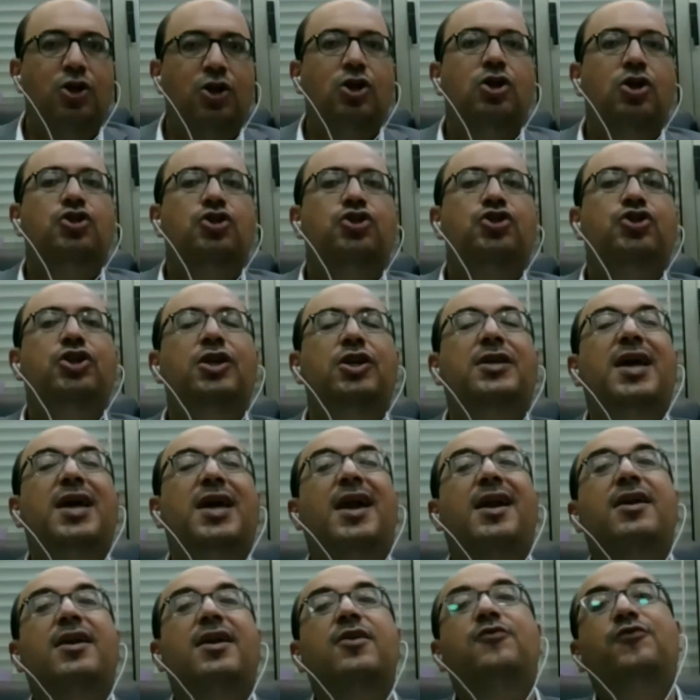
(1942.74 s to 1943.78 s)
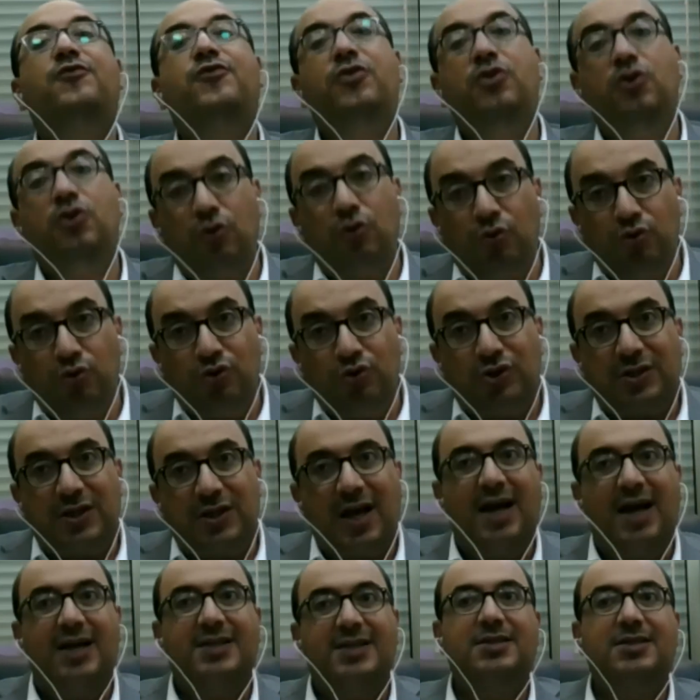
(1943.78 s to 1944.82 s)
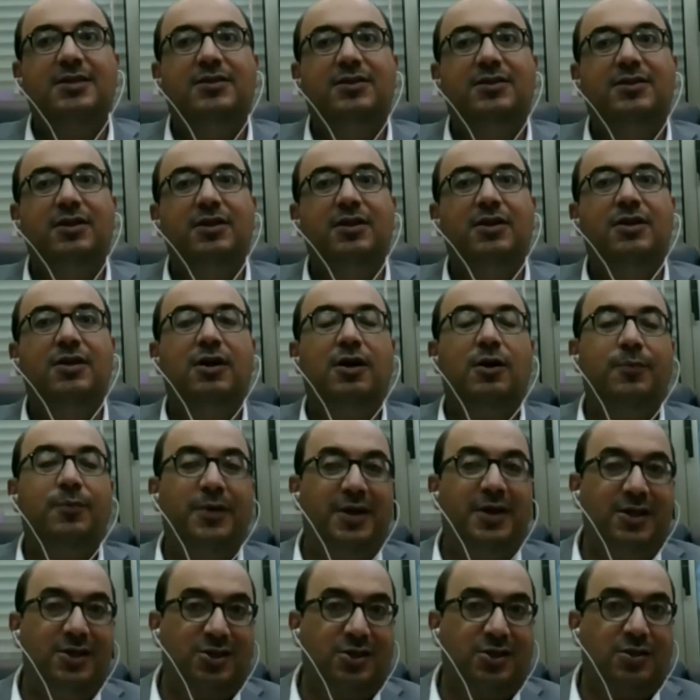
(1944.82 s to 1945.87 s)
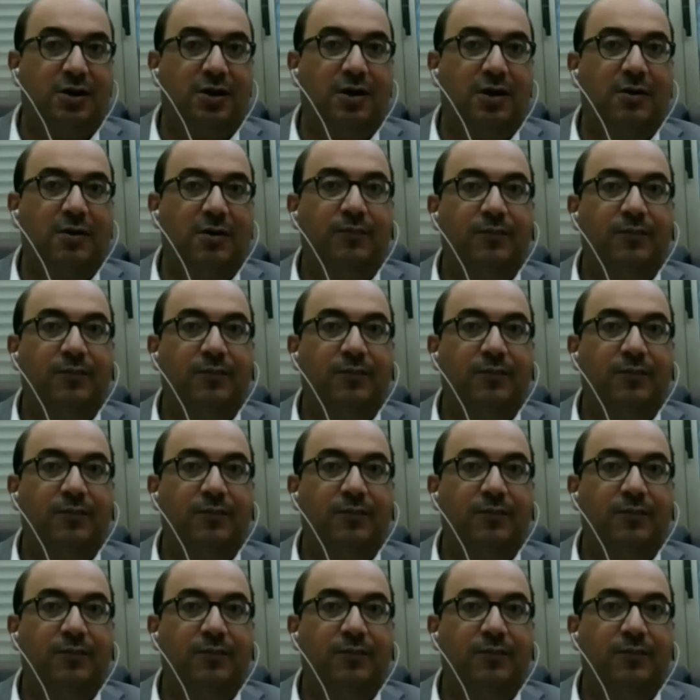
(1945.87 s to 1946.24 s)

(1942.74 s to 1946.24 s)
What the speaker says: She can refuse as Interior Minister,